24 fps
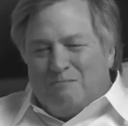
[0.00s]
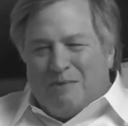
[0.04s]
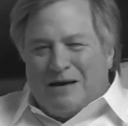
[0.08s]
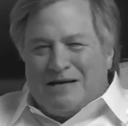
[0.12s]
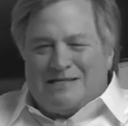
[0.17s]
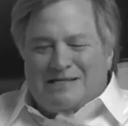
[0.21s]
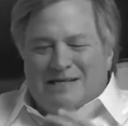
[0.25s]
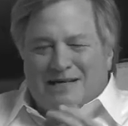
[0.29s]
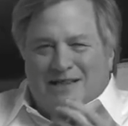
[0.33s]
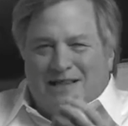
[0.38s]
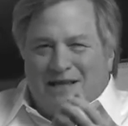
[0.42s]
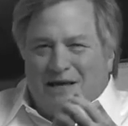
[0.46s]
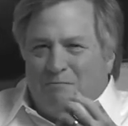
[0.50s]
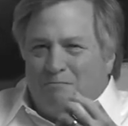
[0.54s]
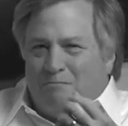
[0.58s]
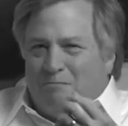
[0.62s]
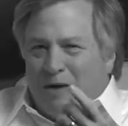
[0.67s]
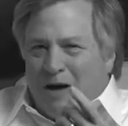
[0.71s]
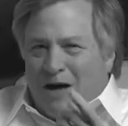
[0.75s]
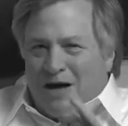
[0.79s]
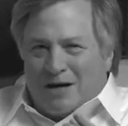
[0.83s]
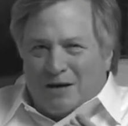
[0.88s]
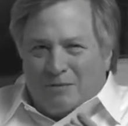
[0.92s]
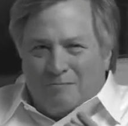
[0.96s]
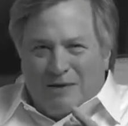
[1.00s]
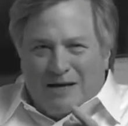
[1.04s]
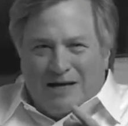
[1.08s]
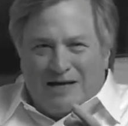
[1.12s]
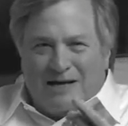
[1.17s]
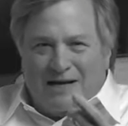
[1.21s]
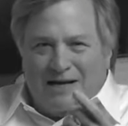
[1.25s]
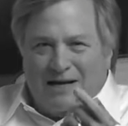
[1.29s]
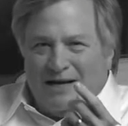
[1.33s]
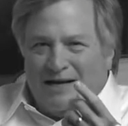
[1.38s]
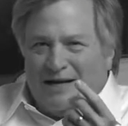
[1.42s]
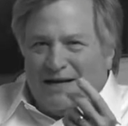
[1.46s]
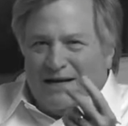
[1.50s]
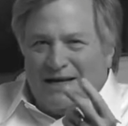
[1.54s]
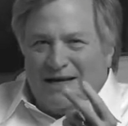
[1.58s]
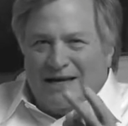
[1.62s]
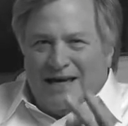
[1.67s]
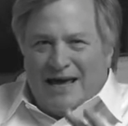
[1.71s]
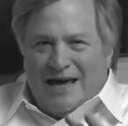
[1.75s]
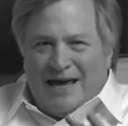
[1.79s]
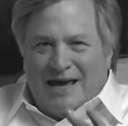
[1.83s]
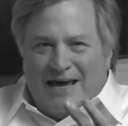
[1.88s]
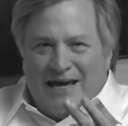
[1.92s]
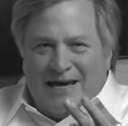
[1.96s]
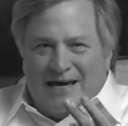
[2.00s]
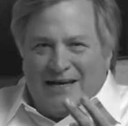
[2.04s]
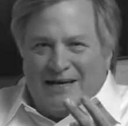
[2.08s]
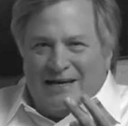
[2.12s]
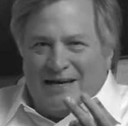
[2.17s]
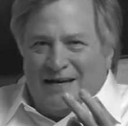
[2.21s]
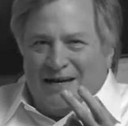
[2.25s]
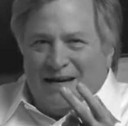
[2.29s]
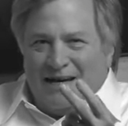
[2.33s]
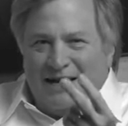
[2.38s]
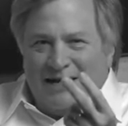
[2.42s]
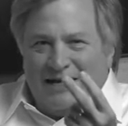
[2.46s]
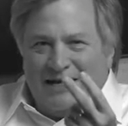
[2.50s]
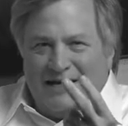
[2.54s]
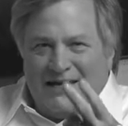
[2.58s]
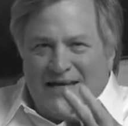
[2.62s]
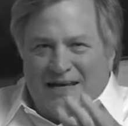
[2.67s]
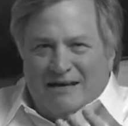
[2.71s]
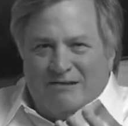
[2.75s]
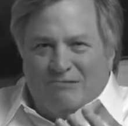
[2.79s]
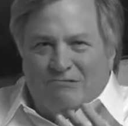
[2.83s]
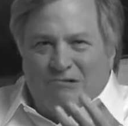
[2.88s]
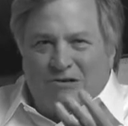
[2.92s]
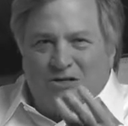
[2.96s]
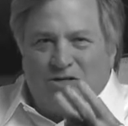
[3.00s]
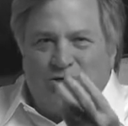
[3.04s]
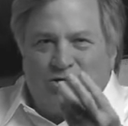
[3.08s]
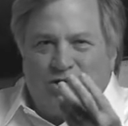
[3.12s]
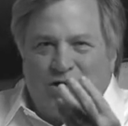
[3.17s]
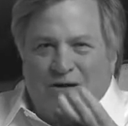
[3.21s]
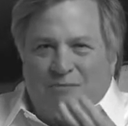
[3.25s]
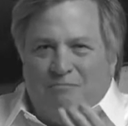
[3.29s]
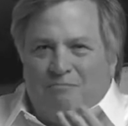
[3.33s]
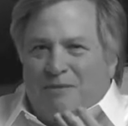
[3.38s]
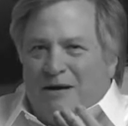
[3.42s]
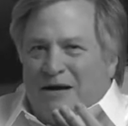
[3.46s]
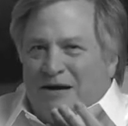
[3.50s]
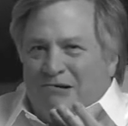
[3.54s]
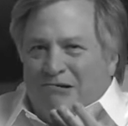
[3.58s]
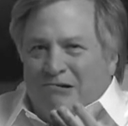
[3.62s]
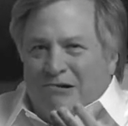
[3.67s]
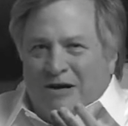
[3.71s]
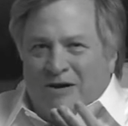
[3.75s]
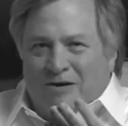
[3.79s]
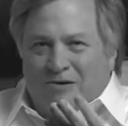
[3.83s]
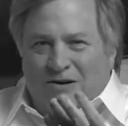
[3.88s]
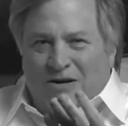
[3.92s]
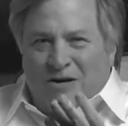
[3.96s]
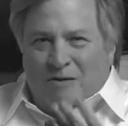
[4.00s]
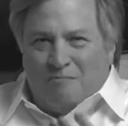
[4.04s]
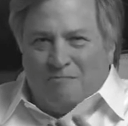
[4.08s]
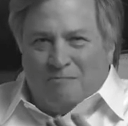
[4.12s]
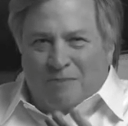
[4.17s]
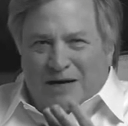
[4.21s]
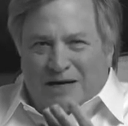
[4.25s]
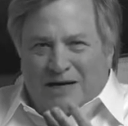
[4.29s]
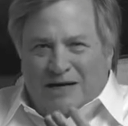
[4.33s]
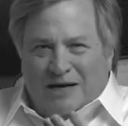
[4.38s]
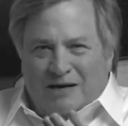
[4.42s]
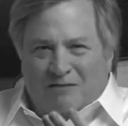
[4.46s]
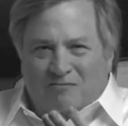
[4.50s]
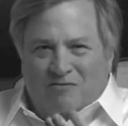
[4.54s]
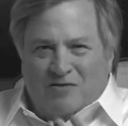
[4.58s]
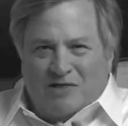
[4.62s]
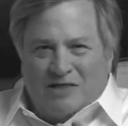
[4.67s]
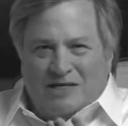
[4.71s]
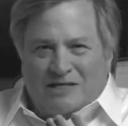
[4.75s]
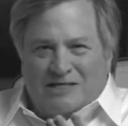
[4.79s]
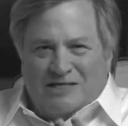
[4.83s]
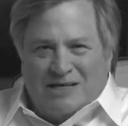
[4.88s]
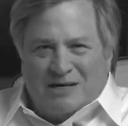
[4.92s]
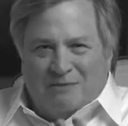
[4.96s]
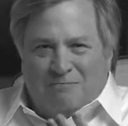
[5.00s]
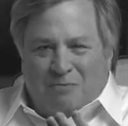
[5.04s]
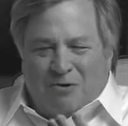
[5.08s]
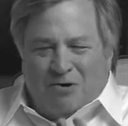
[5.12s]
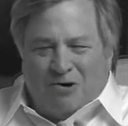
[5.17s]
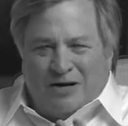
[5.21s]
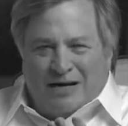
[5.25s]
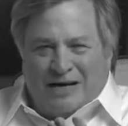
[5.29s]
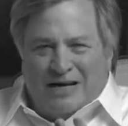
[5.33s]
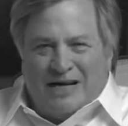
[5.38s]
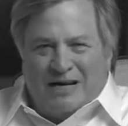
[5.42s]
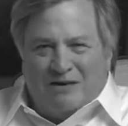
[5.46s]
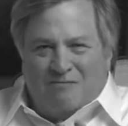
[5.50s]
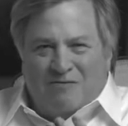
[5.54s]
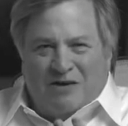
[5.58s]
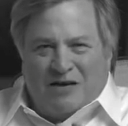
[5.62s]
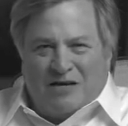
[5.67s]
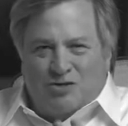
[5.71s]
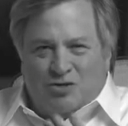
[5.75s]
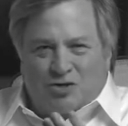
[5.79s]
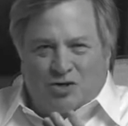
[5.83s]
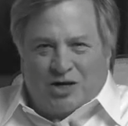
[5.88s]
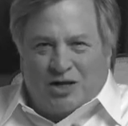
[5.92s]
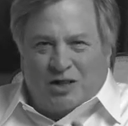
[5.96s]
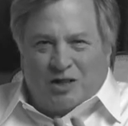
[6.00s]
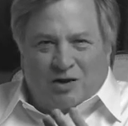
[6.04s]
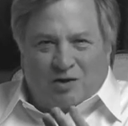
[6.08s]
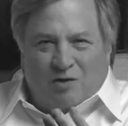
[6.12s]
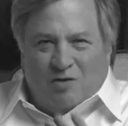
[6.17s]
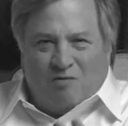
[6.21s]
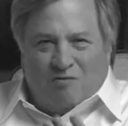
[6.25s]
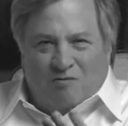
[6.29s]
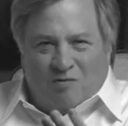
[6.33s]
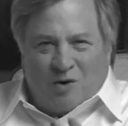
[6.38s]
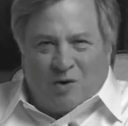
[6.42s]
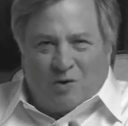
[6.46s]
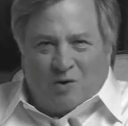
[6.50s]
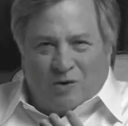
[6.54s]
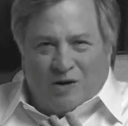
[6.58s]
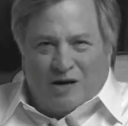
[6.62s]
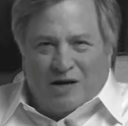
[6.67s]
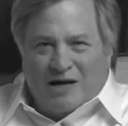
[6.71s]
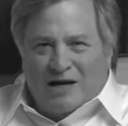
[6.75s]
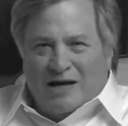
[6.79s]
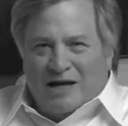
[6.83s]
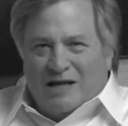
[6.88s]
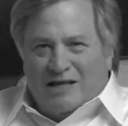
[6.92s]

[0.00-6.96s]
basically, Bachmann, Kaine, Gingrich, and Perry are competing for the Tea Party evangelical vote.